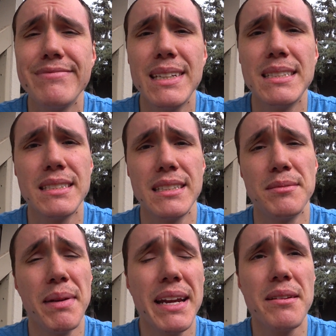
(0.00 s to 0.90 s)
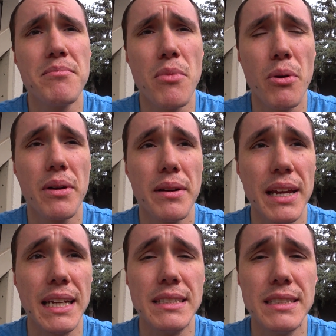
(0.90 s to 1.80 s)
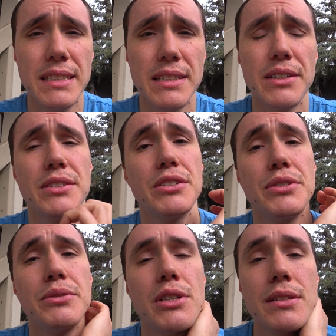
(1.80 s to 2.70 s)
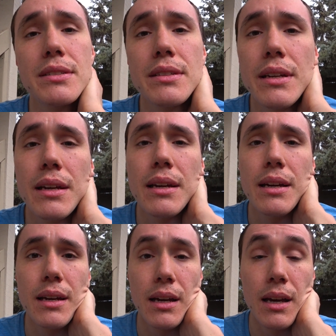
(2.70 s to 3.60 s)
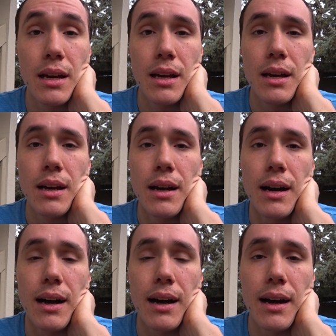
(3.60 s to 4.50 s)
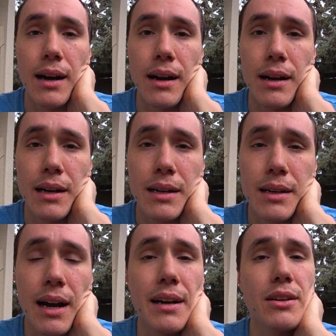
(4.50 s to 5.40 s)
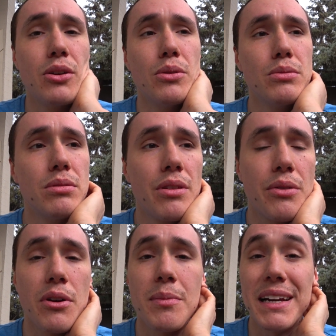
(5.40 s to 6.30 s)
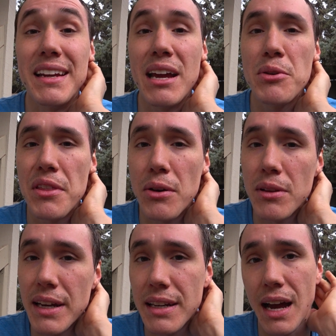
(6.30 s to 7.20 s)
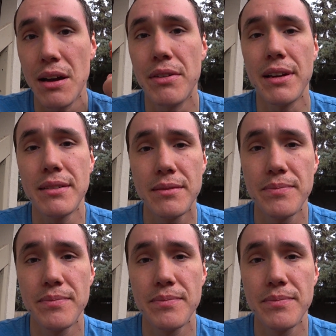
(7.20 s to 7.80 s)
it's made it more easier to just kind of go throughout my day without like having